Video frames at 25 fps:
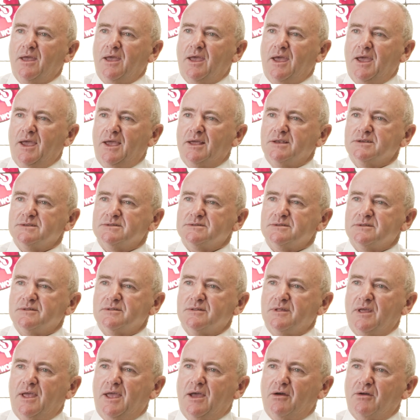And
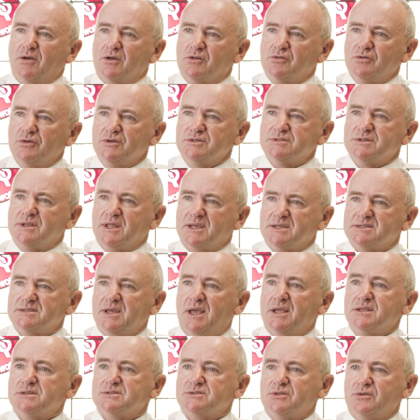our inclusion
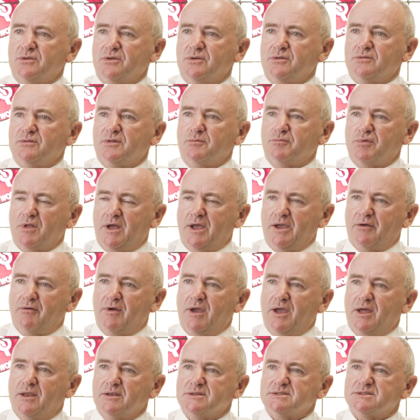extends to the
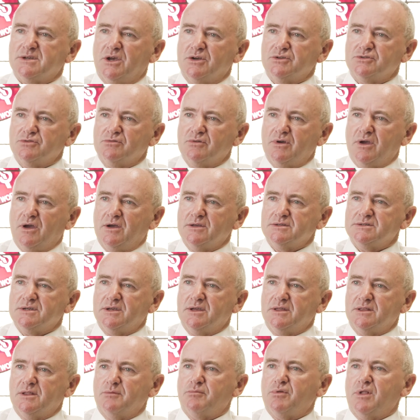playground social
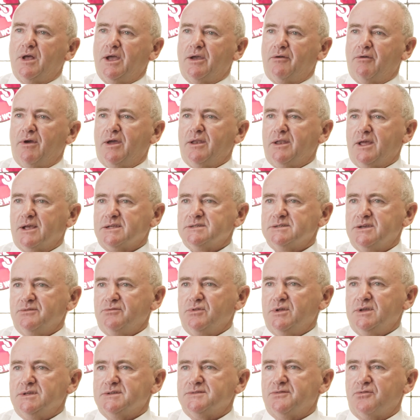coaching and the playground
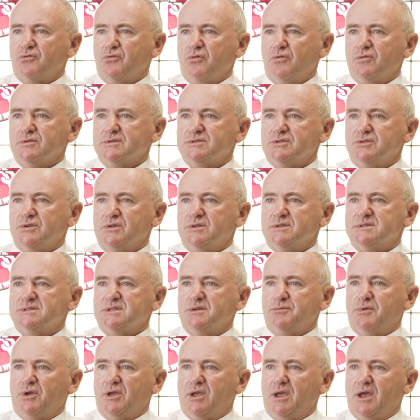activities for all students
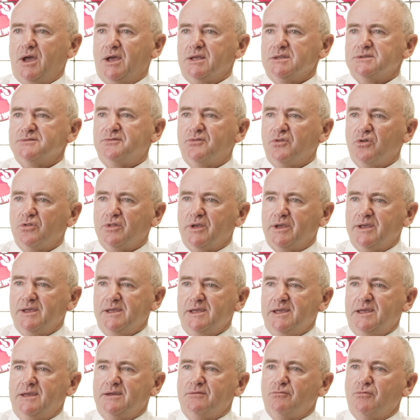to engage fully
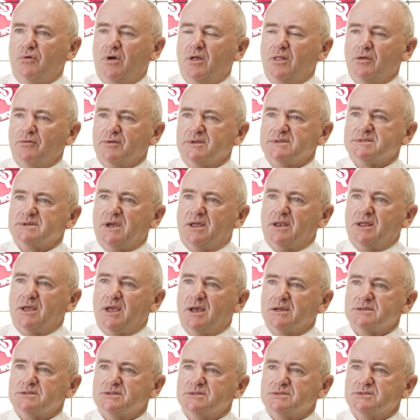while they're at St
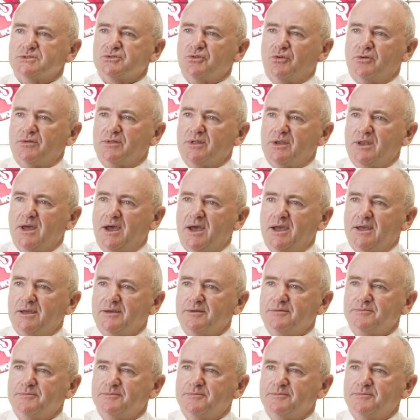Augustine's during the day.